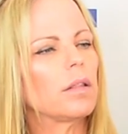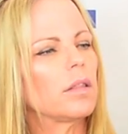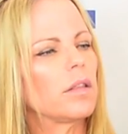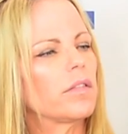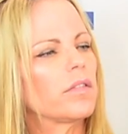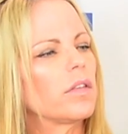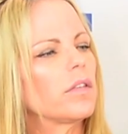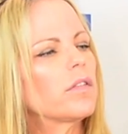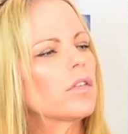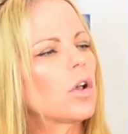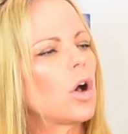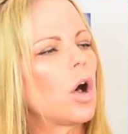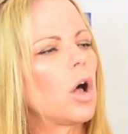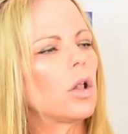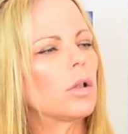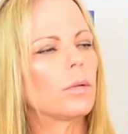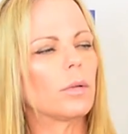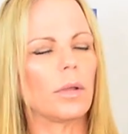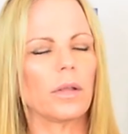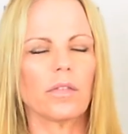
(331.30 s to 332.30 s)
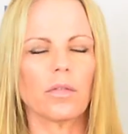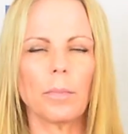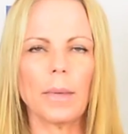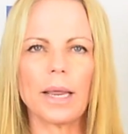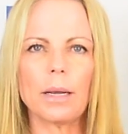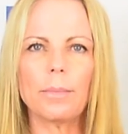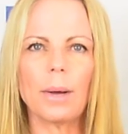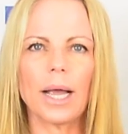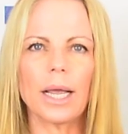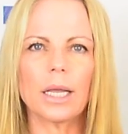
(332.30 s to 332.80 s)
This is it's
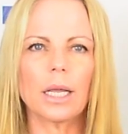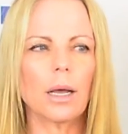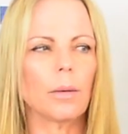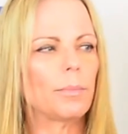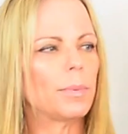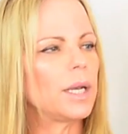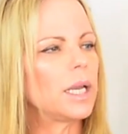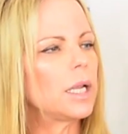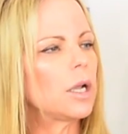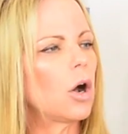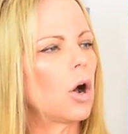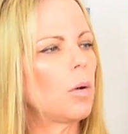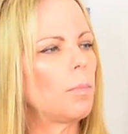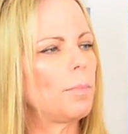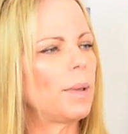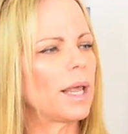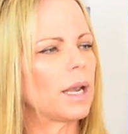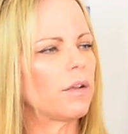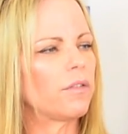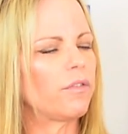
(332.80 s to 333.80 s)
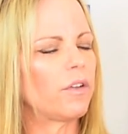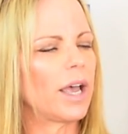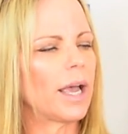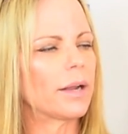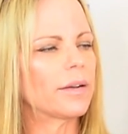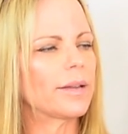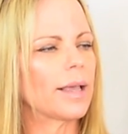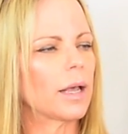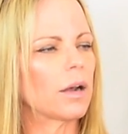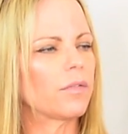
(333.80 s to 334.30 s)
made by a company called
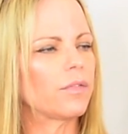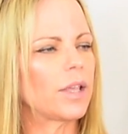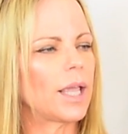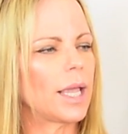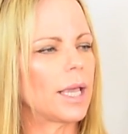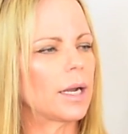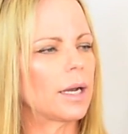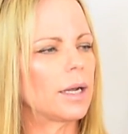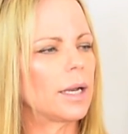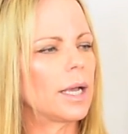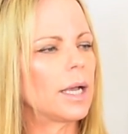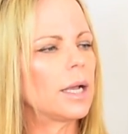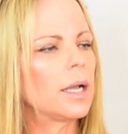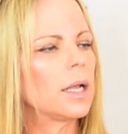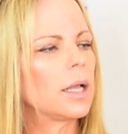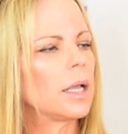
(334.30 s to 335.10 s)
Benefact out of Canada.